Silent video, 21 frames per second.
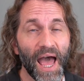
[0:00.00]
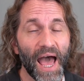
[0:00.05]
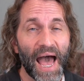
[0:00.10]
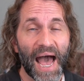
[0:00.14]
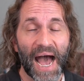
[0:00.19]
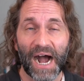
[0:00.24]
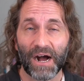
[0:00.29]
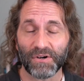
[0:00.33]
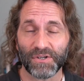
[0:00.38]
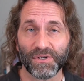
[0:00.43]

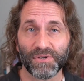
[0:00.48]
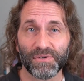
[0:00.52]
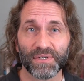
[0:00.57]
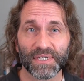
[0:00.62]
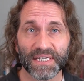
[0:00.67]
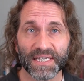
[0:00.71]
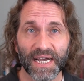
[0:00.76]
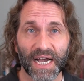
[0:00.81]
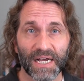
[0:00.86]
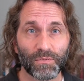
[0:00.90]
How do you
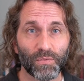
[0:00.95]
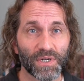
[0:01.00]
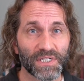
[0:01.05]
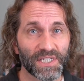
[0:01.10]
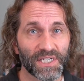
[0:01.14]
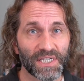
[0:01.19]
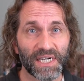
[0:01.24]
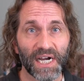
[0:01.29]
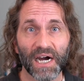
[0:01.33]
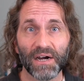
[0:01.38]
decide what
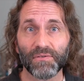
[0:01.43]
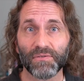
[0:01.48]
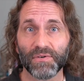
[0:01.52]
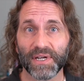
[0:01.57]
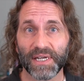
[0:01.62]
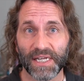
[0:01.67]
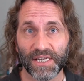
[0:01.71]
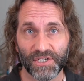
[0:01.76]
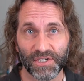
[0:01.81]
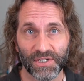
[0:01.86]
to cover
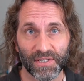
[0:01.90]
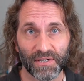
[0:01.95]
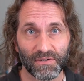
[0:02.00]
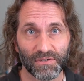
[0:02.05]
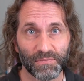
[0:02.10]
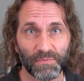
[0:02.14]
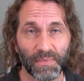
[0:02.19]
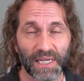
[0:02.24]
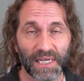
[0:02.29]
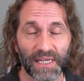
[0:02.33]
in each of
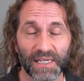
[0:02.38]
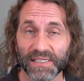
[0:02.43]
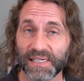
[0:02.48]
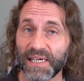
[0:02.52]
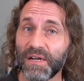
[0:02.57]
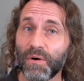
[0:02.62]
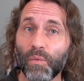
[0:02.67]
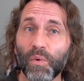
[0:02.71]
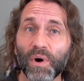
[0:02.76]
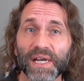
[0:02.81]
those meetings
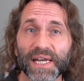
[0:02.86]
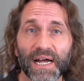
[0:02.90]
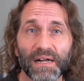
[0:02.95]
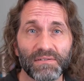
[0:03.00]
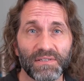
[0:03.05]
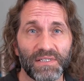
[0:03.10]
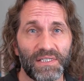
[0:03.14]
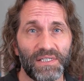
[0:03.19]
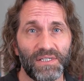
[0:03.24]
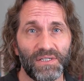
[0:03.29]
and at what
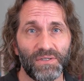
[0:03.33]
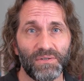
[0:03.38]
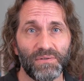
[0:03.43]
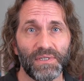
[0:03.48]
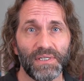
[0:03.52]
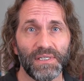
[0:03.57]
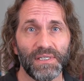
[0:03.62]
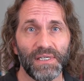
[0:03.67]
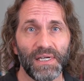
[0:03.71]
altitude?